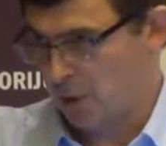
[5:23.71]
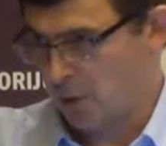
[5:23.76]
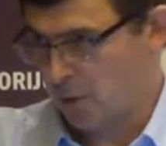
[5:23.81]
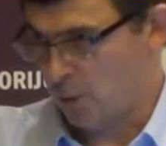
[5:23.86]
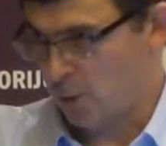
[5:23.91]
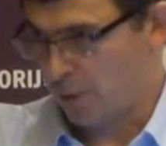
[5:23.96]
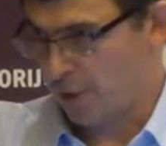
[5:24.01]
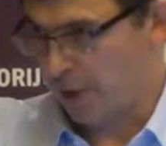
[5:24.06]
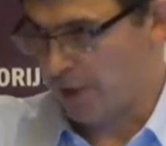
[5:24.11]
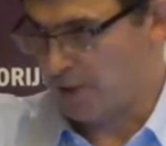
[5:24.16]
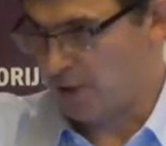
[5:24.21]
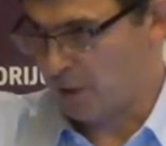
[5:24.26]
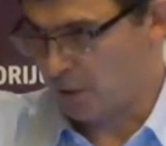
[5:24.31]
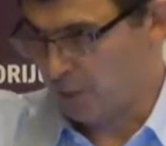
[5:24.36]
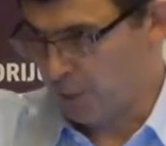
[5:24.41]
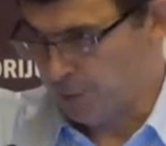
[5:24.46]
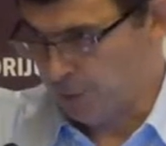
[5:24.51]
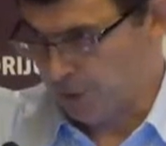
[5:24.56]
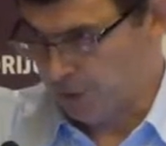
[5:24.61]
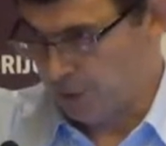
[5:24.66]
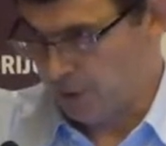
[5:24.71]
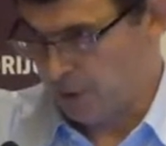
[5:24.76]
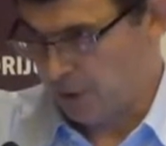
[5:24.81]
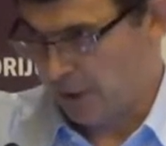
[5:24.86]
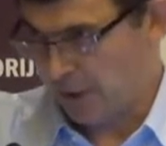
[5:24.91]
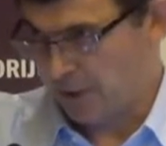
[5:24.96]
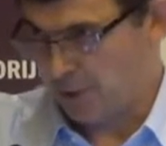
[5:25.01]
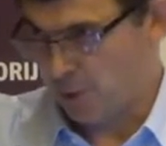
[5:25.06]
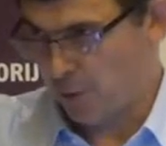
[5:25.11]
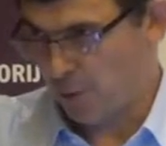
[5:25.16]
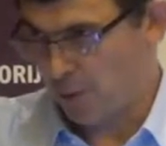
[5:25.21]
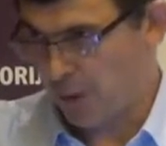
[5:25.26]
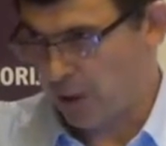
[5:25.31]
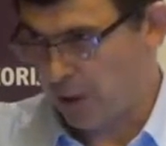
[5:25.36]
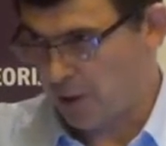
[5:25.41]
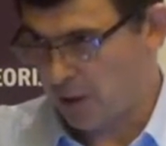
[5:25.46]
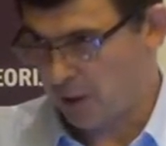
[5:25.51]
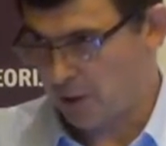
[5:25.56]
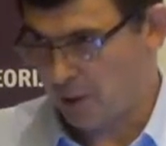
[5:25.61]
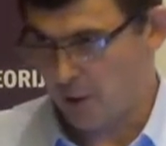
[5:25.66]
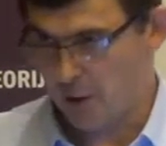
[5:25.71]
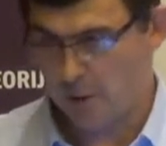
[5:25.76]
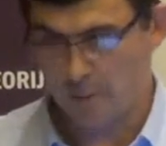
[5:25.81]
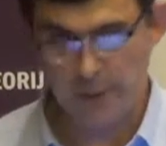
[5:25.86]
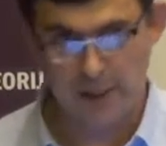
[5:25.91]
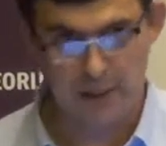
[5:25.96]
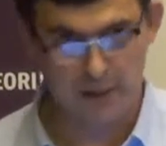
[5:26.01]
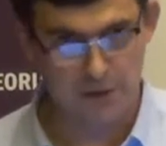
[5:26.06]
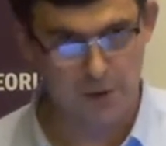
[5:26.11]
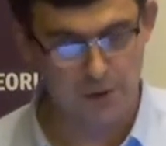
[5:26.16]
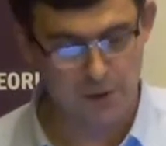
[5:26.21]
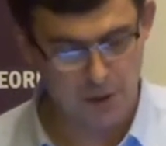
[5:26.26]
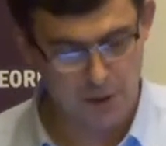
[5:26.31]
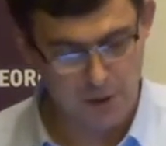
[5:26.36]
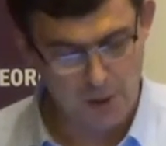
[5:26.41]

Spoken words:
who are excluded and to think about